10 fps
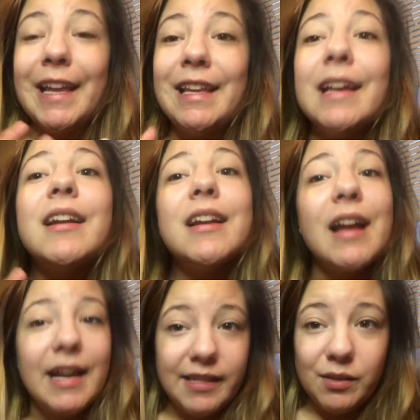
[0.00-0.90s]
Get a
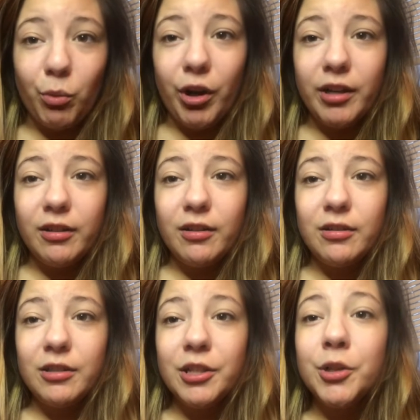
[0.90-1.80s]
nice one.
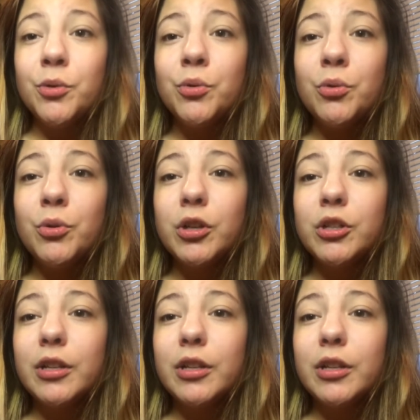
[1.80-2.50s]
You